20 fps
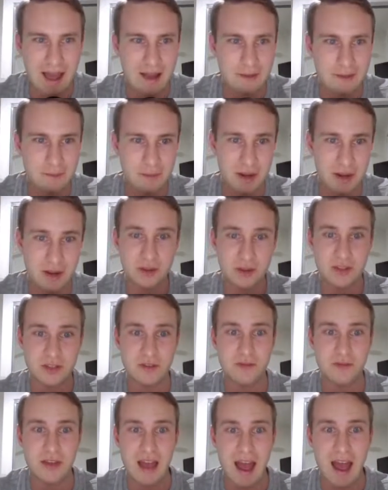because
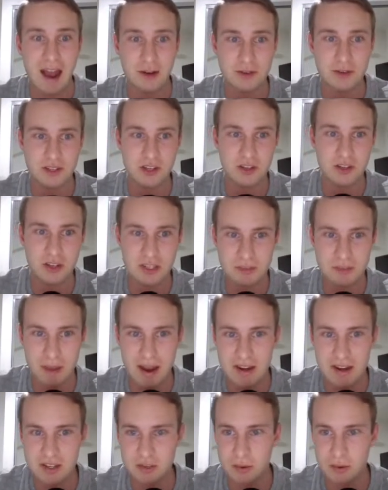of their acquisitions made
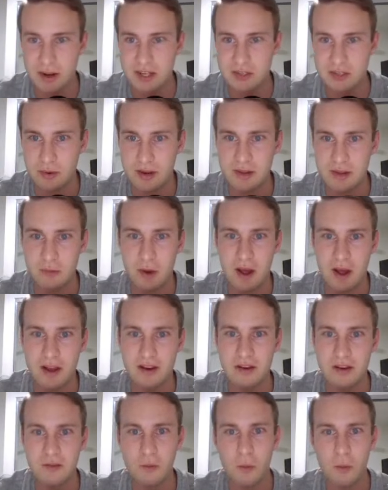in
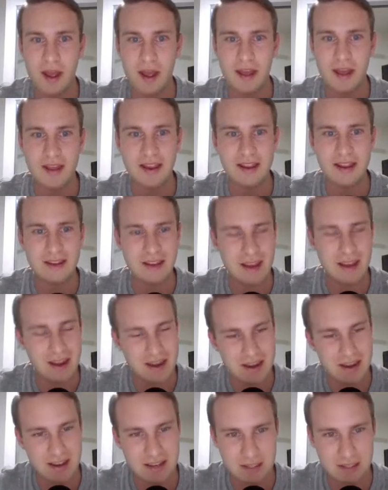2021, where in
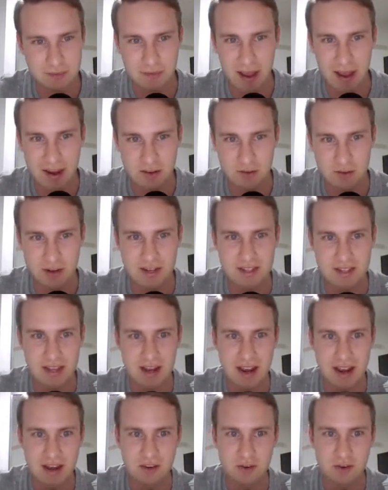these factories that
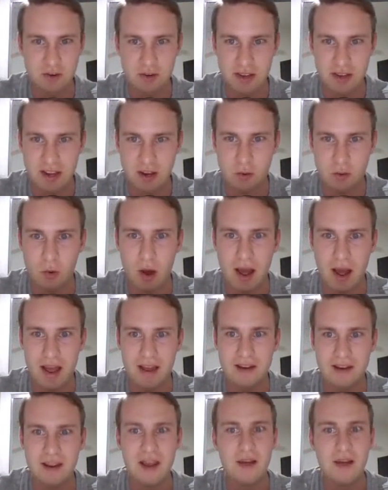they newly
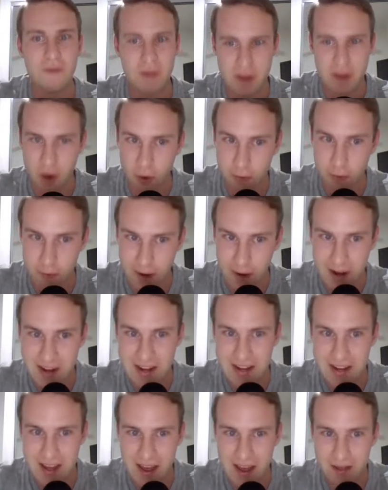acquired, they're not ready
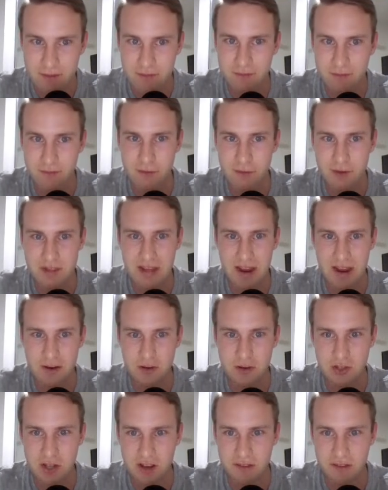yet for Tattooed
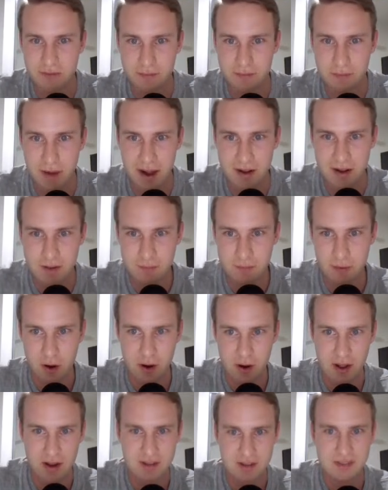Chef branded
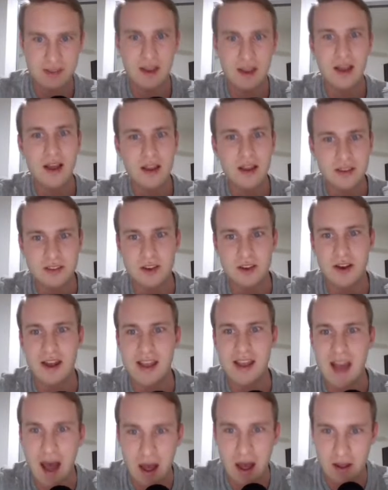products. So they
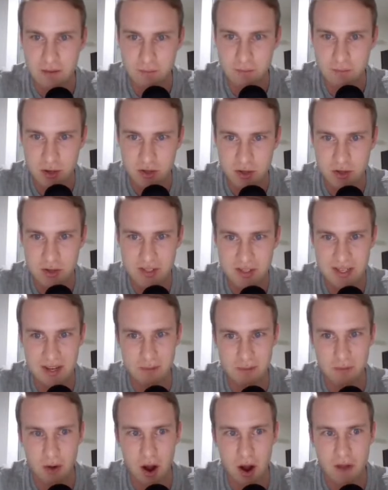are
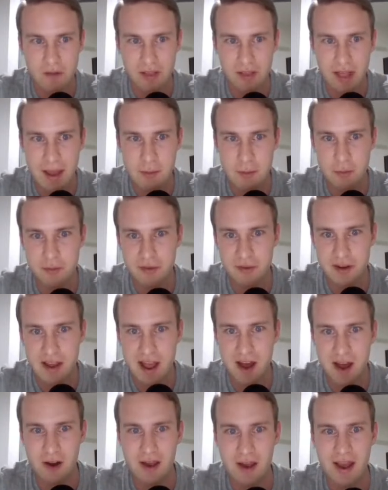producing private label for
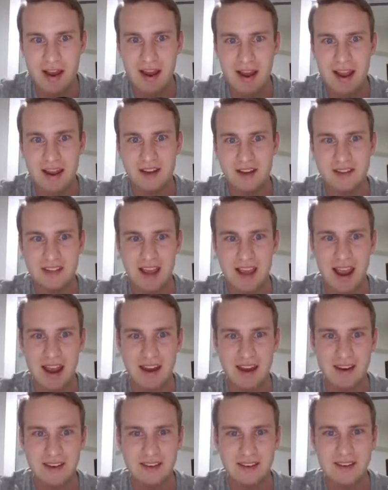now, and they
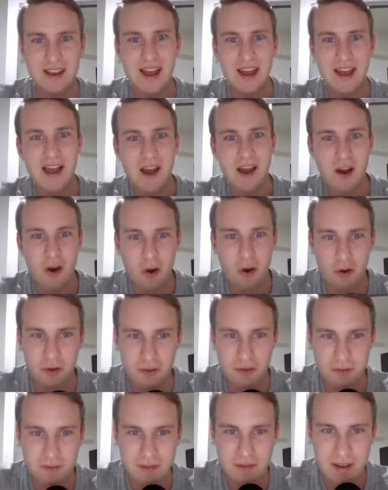intend
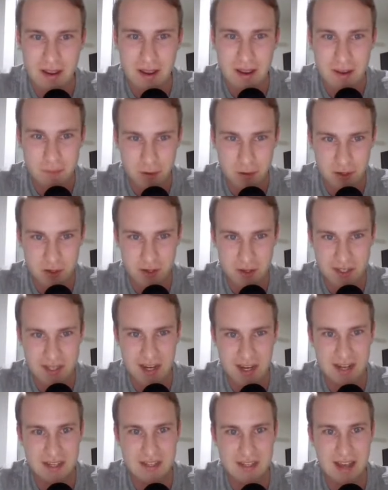on
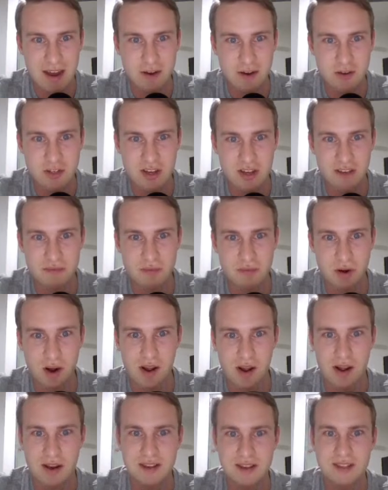producing Tattooed Chef
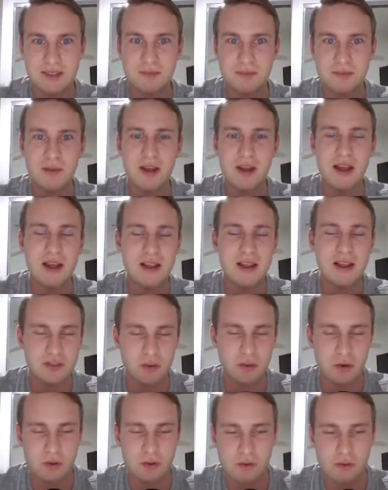products
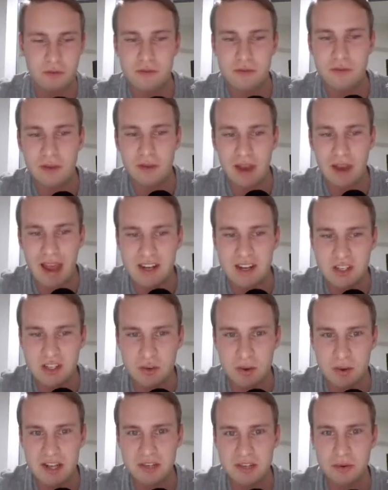sort of late
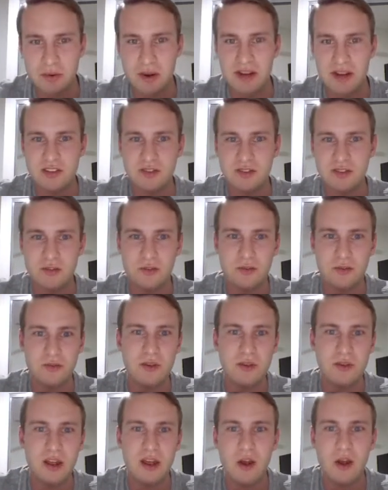2022,
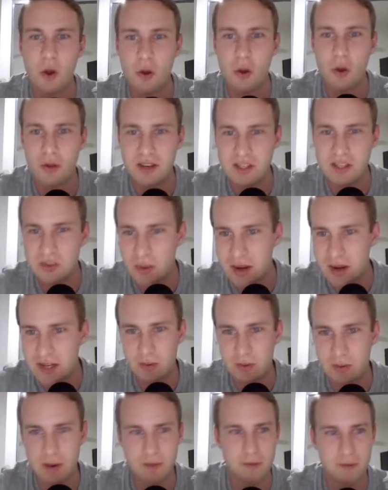early
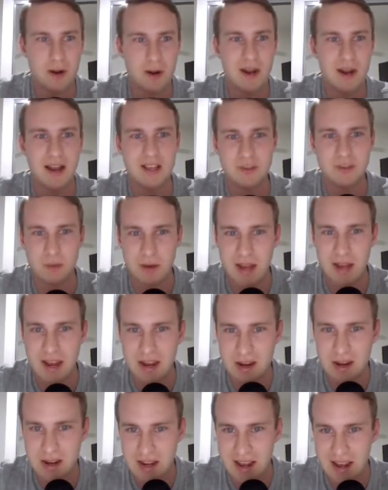2023. That's what they
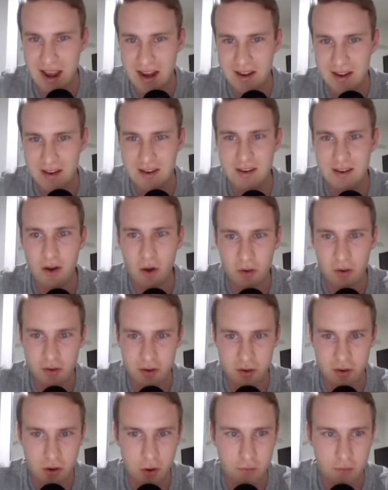indicated on the
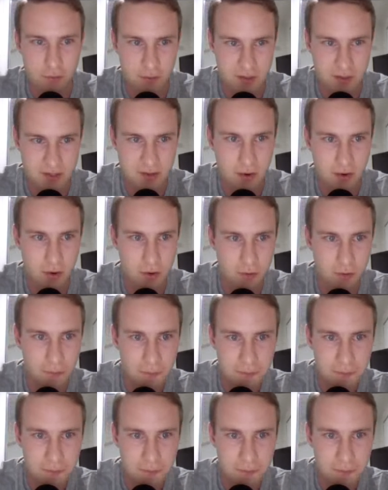conference call.